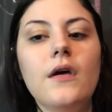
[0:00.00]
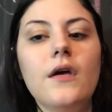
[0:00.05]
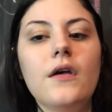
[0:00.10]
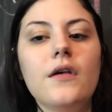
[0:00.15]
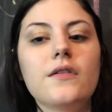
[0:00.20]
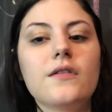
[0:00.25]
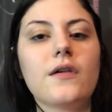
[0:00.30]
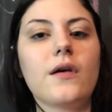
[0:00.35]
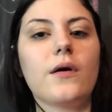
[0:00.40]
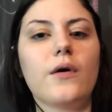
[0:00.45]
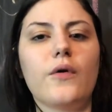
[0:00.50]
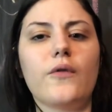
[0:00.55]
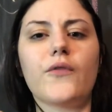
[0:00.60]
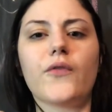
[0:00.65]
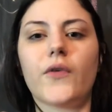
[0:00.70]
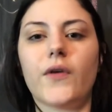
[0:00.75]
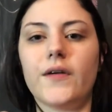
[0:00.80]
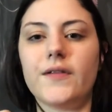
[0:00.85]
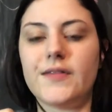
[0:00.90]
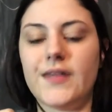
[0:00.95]
So,
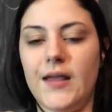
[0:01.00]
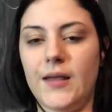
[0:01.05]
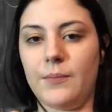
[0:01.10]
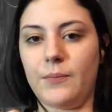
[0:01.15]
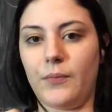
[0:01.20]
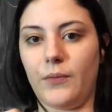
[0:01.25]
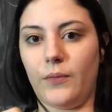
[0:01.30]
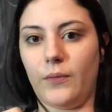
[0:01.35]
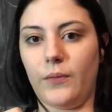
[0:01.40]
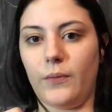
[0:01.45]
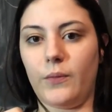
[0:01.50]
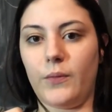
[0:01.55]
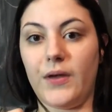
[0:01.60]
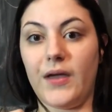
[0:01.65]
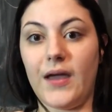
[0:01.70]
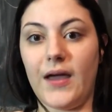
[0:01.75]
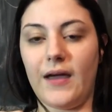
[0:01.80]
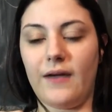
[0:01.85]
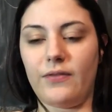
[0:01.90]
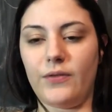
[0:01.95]
for example, we
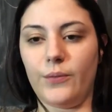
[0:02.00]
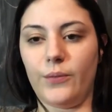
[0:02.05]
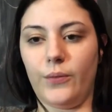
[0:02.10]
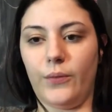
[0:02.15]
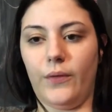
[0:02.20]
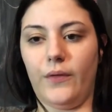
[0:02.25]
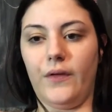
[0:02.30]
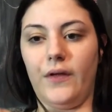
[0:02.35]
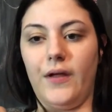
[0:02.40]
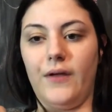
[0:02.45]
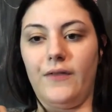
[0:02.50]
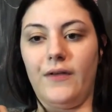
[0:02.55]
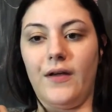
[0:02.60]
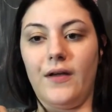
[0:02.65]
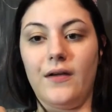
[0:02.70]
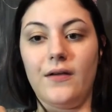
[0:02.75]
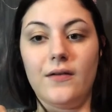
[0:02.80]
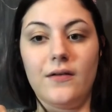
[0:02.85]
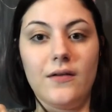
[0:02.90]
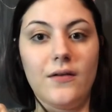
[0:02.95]
have the rule of
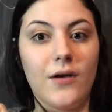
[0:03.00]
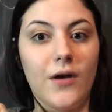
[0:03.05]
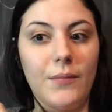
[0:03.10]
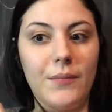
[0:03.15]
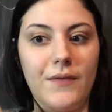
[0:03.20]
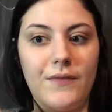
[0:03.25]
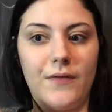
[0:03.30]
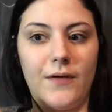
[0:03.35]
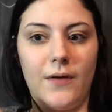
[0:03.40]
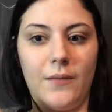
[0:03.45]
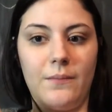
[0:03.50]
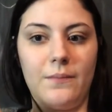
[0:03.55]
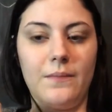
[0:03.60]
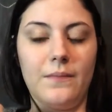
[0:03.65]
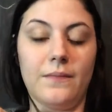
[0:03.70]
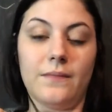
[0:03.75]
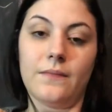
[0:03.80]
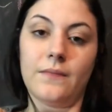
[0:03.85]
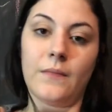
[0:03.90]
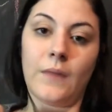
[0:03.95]
a homophone.
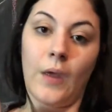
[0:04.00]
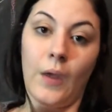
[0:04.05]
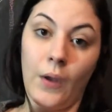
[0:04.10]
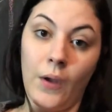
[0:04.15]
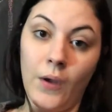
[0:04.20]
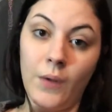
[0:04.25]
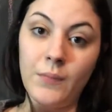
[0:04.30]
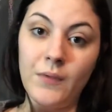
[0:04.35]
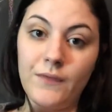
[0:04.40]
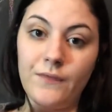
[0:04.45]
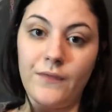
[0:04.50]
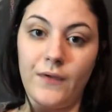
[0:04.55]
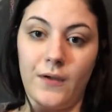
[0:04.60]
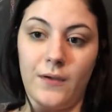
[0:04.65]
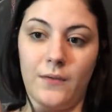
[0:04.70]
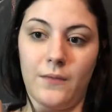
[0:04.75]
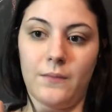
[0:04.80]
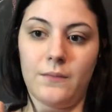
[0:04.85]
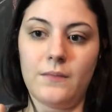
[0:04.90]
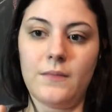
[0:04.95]
A
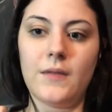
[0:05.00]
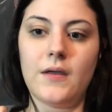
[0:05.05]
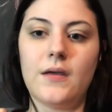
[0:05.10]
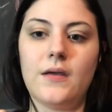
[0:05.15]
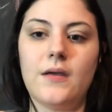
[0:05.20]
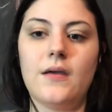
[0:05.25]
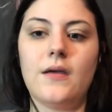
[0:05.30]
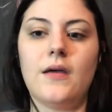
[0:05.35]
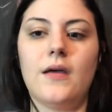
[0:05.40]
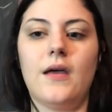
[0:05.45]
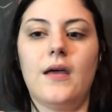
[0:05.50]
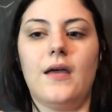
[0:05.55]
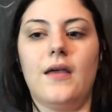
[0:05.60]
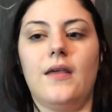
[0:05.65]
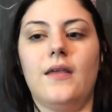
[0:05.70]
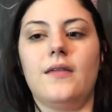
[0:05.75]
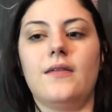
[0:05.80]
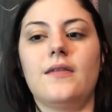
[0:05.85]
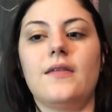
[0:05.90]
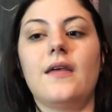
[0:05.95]
homophone
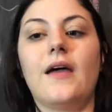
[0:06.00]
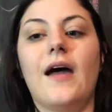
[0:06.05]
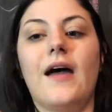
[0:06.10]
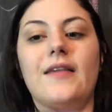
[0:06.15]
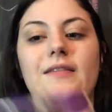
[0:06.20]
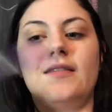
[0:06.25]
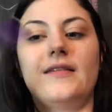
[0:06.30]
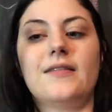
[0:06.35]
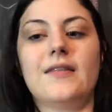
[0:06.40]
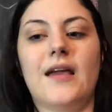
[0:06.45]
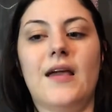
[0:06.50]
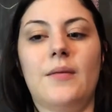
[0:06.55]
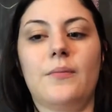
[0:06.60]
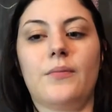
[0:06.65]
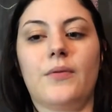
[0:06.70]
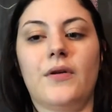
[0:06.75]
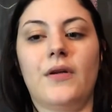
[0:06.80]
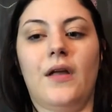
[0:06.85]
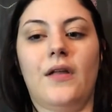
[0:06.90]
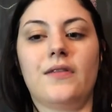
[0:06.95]
has the same
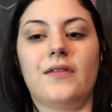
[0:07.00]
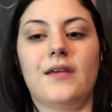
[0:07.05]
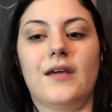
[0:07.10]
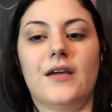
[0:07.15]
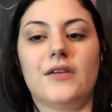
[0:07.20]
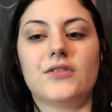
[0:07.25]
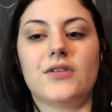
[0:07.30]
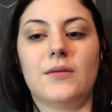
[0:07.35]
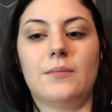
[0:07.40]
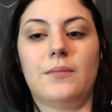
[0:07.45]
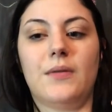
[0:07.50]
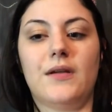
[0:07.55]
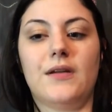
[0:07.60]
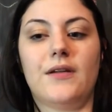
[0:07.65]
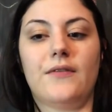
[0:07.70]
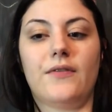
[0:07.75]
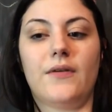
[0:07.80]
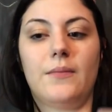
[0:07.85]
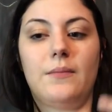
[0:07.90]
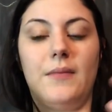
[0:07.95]
pronunciation but
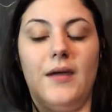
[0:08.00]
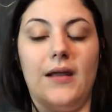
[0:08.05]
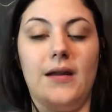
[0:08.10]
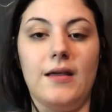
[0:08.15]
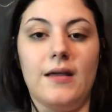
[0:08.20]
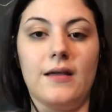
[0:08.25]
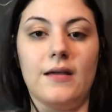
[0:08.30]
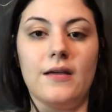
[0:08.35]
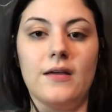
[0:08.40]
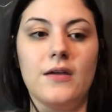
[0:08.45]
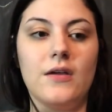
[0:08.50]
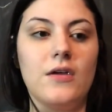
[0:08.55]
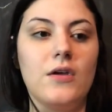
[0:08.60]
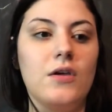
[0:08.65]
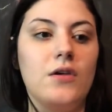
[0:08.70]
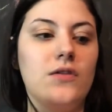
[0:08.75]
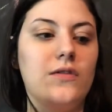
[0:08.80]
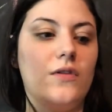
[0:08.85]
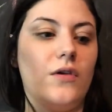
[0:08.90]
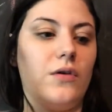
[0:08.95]
different meaning.
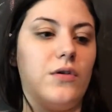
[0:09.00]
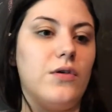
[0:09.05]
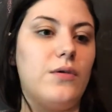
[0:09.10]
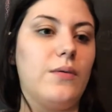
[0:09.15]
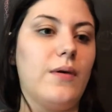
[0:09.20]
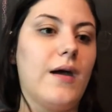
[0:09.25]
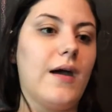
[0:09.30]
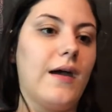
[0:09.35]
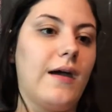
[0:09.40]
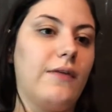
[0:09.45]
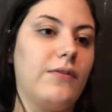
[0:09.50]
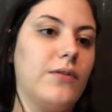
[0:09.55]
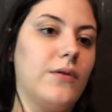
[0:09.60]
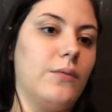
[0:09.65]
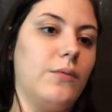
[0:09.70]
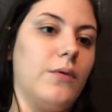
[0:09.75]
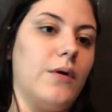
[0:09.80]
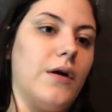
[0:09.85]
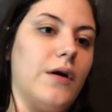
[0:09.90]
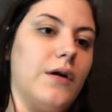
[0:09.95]
So you have the
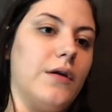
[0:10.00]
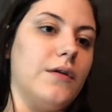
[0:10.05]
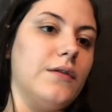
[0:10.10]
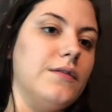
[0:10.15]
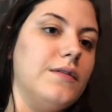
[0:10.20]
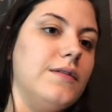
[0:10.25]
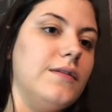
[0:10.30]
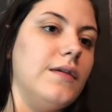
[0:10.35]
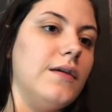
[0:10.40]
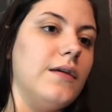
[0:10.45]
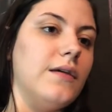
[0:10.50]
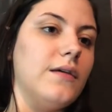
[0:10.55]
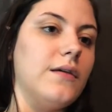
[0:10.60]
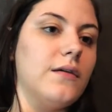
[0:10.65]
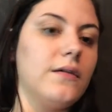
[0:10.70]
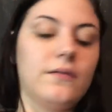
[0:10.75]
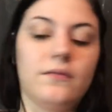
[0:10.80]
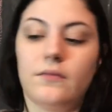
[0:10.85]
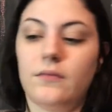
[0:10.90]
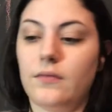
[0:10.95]
words,
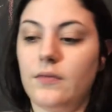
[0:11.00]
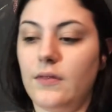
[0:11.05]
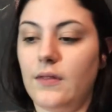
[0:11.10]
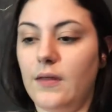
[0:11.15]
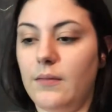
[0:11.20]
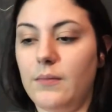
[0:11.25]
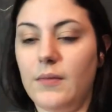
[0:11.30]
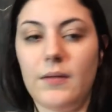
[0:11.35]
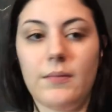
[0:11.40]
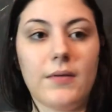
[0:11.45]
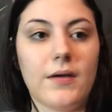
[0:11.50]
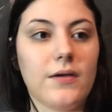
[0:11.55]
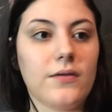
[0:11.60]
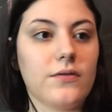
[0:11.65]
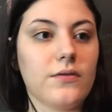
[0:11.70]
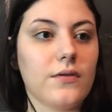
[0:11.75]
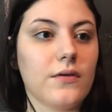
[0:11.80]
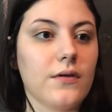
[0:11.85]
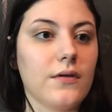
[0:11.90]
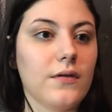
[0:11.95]
let me make
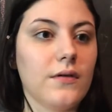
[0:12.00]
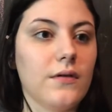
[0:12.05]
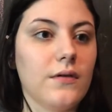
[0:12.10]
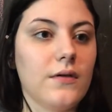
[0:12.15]
sure,